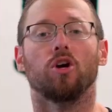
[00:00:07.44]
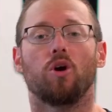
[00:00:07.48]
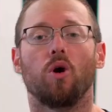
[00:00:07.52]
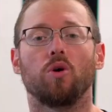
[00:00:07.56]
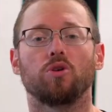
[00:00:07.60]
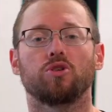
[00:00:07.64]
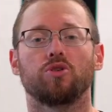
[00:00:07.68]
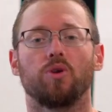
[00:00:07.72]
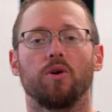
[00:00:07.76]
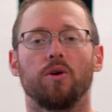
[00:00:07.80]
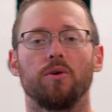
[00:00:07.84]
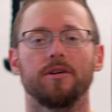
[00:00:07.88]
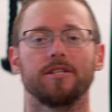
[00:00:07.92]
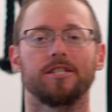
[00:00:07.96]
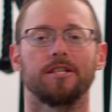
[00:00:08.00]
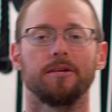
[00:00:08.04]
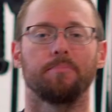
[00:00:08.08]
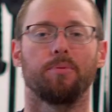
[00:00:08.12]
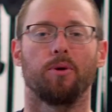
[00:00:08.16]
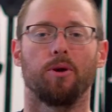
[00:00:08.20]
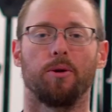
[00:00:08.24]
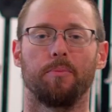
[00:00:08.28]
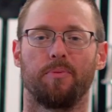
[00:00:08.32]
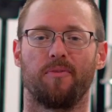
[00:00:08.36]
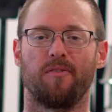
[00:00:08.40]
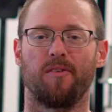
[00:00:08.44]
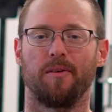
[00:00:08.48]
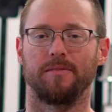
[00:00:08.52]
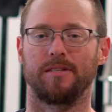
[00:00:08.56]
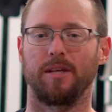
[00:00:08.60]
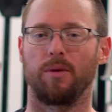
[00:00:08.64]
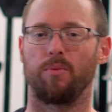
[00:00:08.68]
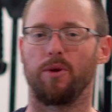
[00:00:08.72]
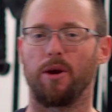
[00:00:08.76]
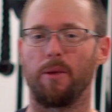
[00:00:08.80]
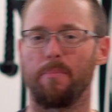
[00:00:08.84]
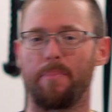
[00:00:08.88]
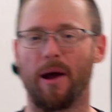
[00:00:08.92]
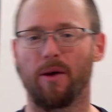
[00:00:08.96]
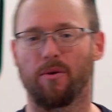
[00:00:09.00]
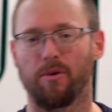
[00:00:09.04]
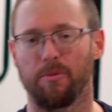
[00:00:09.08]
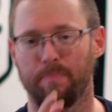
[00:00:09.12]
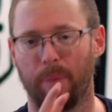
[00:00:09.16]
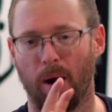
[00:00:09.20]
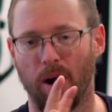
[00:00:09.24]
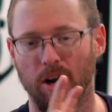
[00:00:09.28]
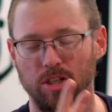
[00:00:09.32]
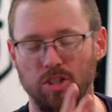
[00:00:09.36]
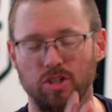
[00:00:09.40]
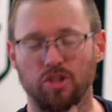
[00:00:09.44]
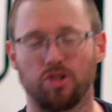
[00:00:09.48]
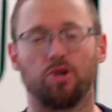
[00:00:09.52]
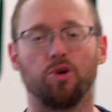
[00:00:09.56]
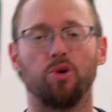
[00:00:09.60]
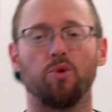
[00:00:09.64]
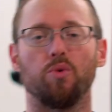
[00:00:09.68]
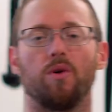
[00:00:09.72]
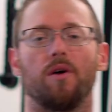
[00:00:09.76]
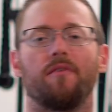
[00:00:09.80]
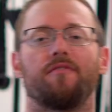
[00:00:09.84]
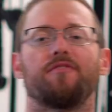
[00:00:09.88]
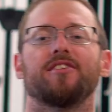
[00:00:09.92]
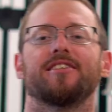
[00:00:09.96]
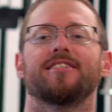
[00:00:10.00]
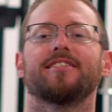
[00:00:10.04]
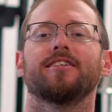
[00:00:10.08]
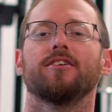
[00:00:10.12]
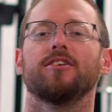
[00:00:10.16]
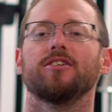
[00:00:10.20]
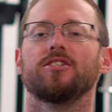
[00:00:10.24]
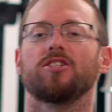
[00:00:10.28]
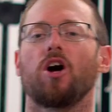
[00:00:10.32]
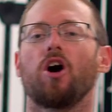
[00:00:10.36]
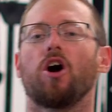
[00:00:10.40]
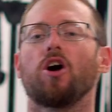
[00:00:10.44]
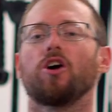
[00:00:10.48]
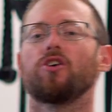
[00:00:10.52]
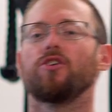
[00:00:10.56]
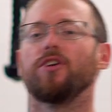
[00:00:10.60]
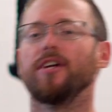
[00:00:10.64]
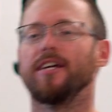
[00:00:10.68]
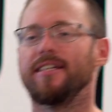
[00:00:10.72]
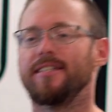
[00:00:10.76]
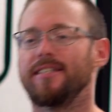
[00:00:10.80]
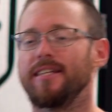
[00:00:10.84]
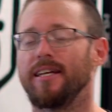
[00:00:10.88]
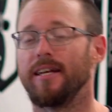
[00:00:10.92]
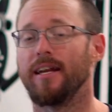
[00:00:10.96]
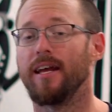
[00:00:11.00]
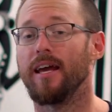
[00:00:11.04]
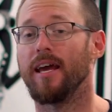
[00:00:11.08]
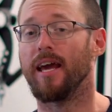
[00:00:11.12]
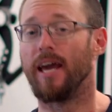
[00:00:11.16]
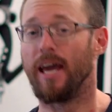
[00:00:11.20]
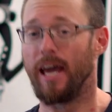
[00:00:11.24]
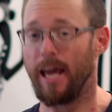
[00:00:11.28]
Coach Tony, Wrestling Podium Performance, and we are back with part 2 of the series on creatine.